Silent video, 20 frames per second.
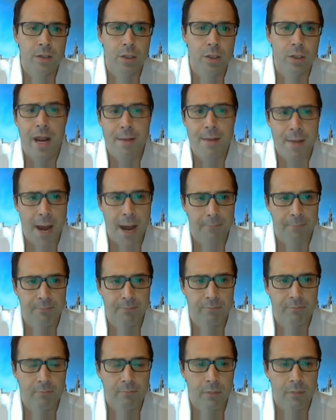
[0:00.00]
to aim at.
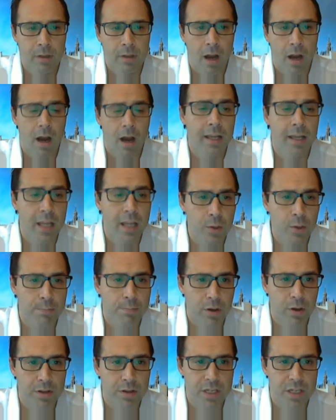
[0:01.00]
Hiking
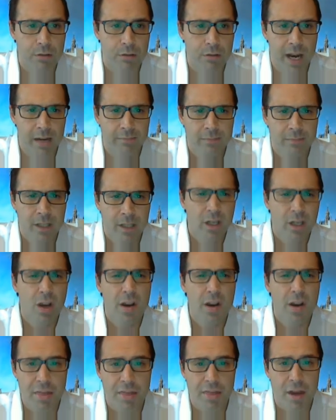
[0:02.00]
the policy rate
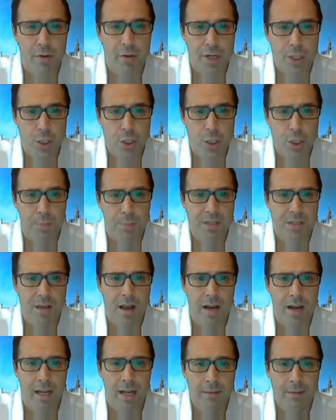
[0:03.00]
could in theory shore up
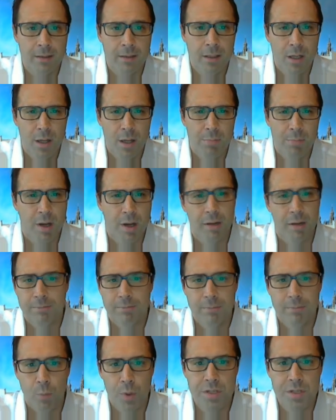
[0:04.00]
sterling,
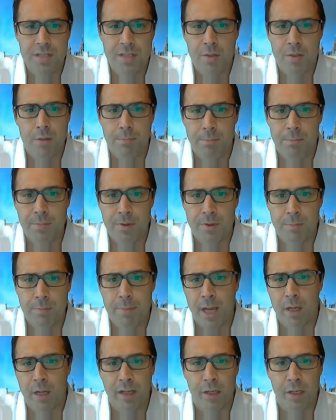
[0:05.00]
but would dent the
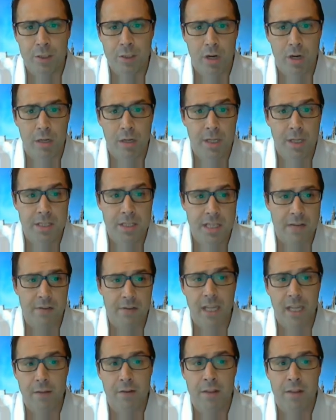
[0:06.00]
Bank of England's credibility,
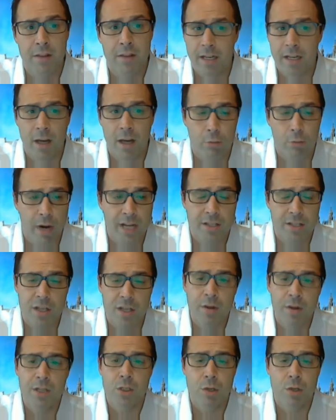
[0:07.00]
but given that it cut rates
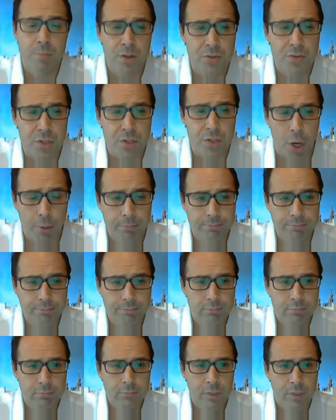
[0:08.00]
only 2 months ago.
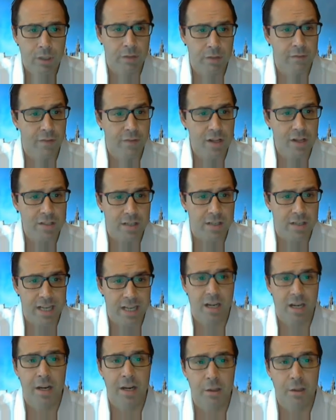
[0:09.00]

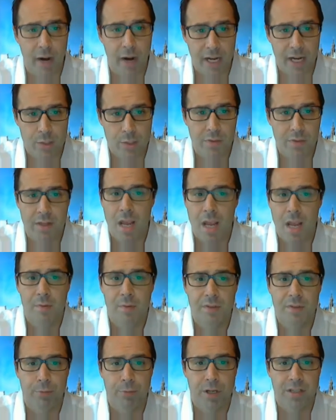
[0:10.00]
Conversely, cutting rates with the aim
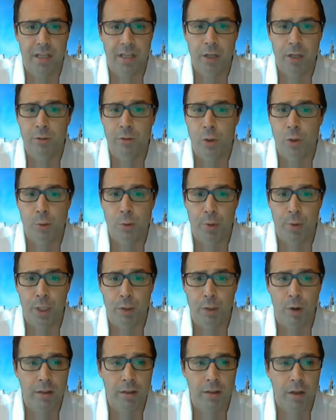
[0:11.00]
of depressing yields and
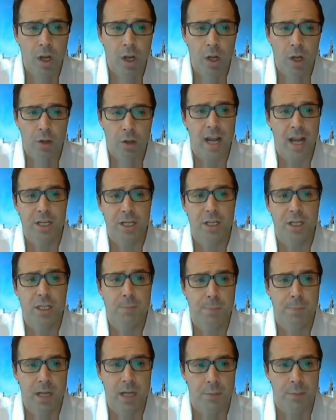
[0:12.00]
supporting growth could actually
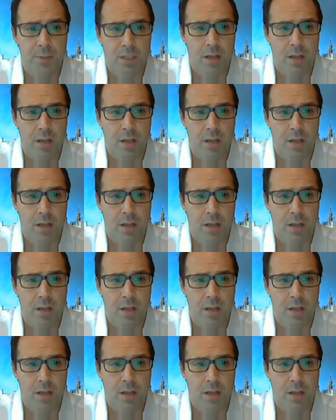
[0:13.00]
speed up